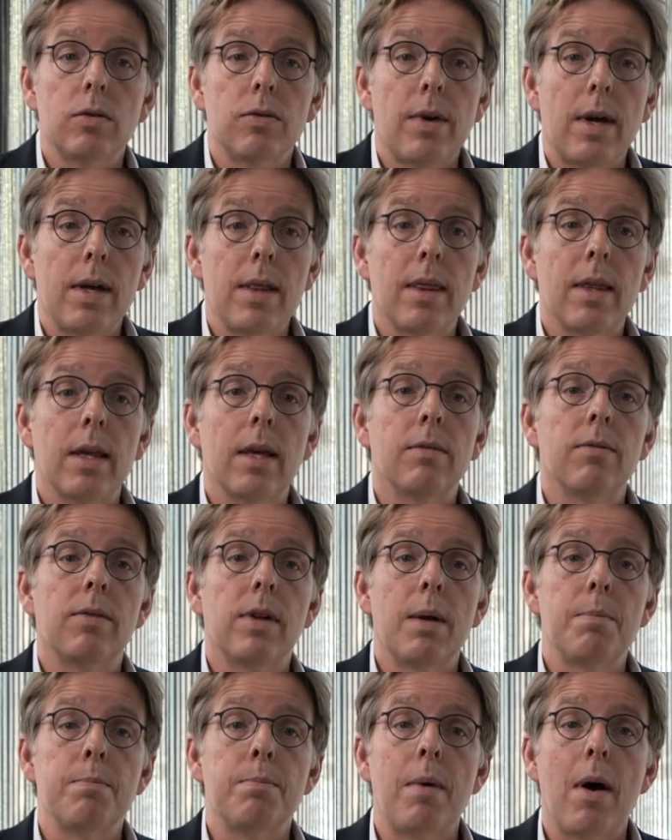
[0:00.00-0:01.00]
how to find
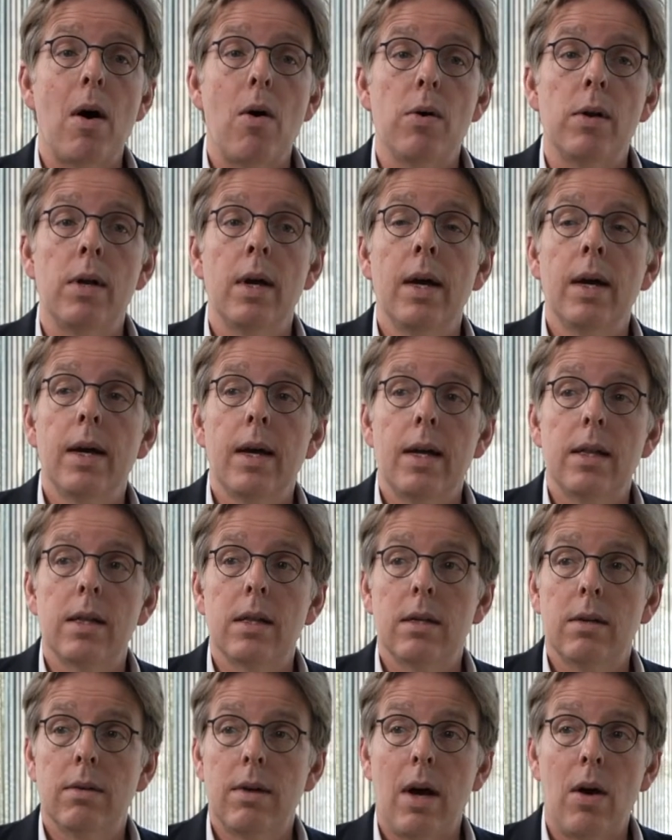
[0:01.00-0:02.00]
the inflamed bowel,
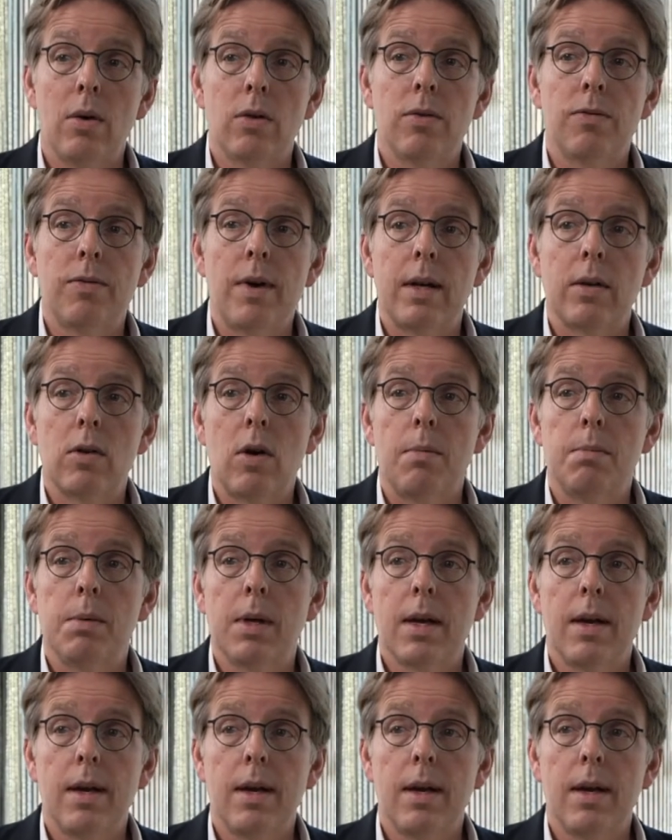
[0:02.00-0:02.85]
and how to find